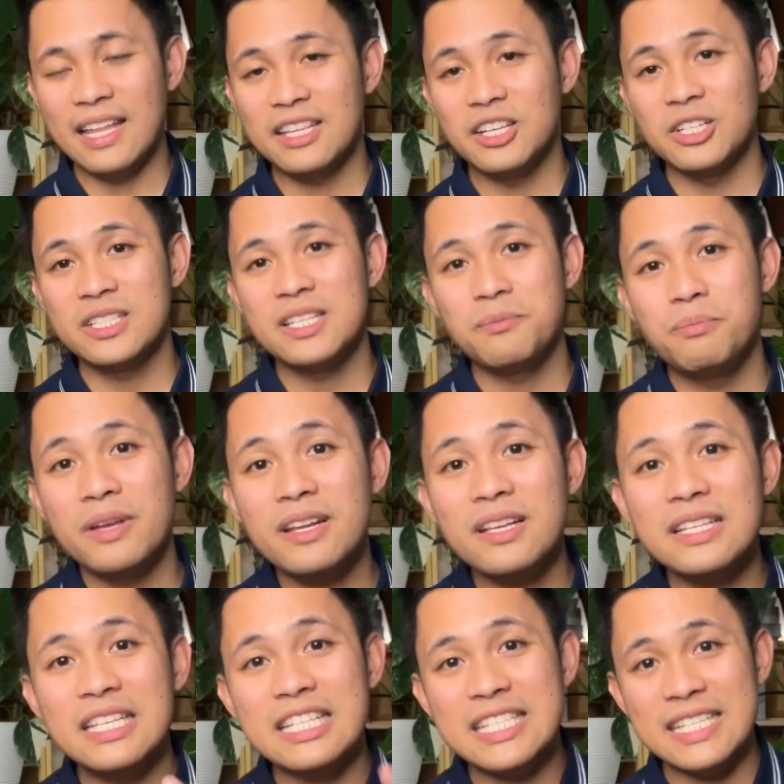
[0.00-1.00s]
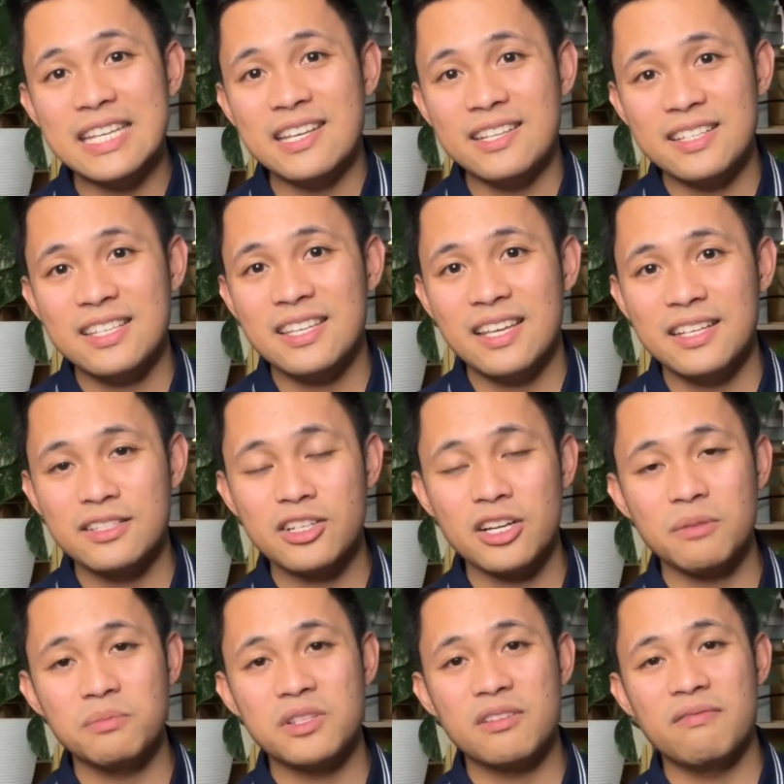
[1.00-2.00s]
there's a bit of deceit in
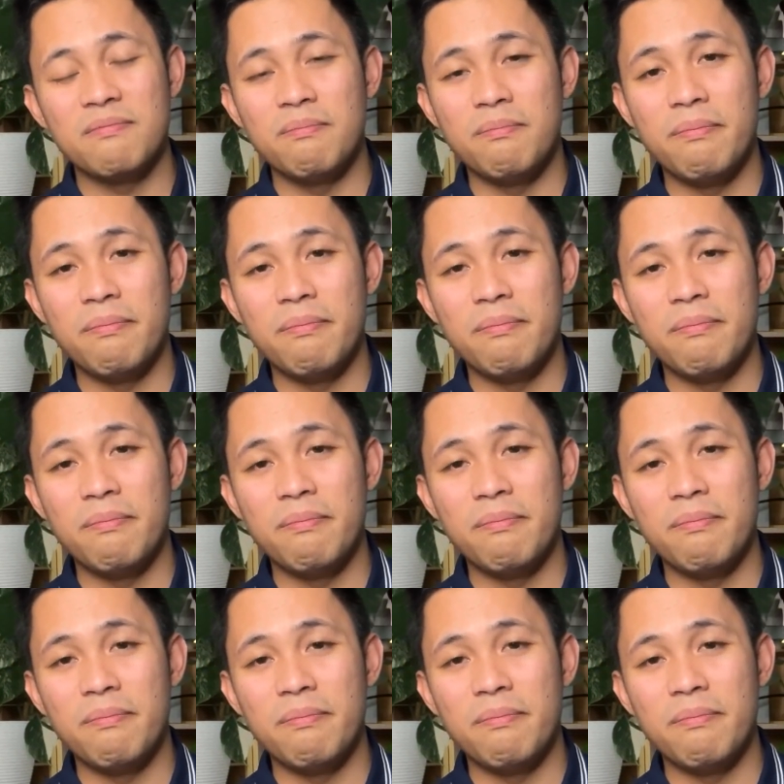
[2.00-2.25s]
terms of